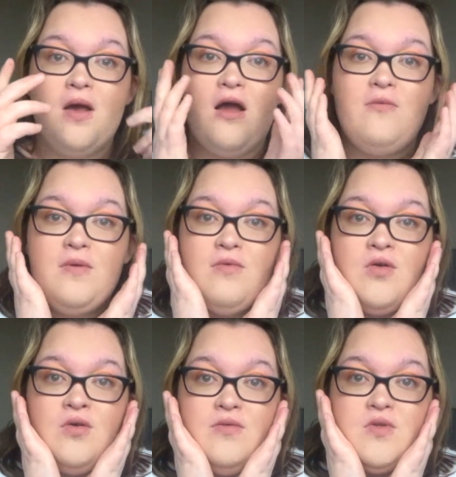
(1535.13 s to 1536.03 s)
I've been
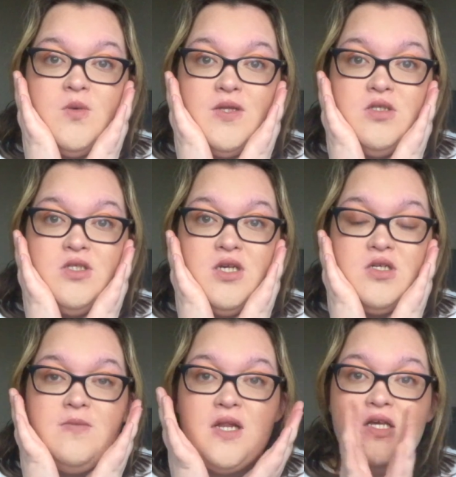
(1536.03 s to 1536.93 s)
recorded for
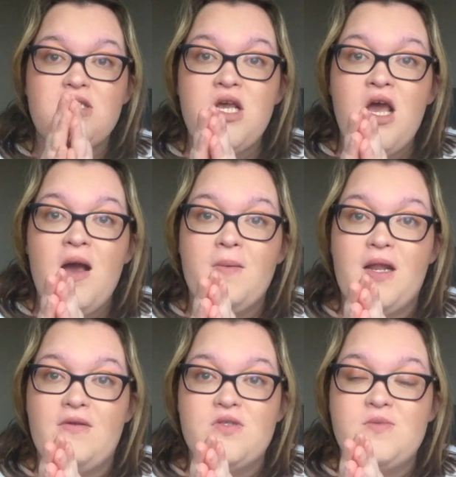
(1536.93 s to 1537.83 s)
26 minutes. I'm
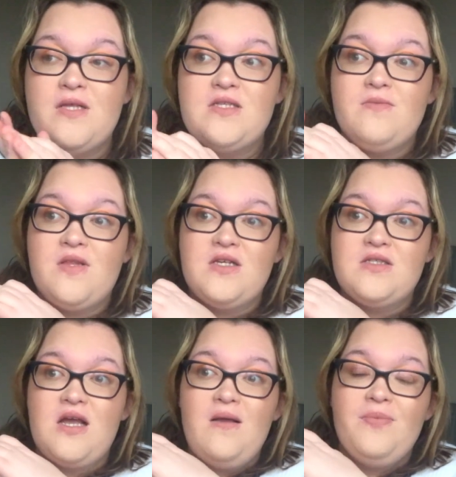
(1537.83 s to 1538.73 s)
gonna have to speed some
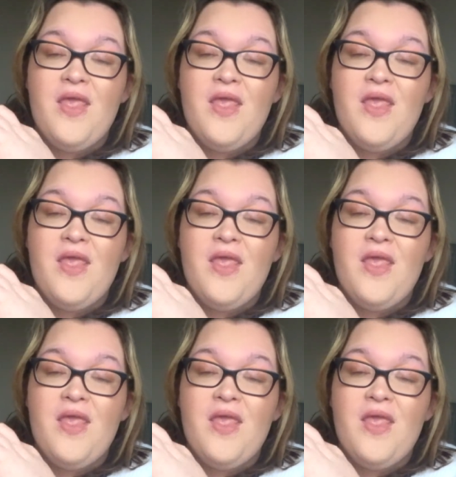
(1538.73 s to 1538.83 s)
things up.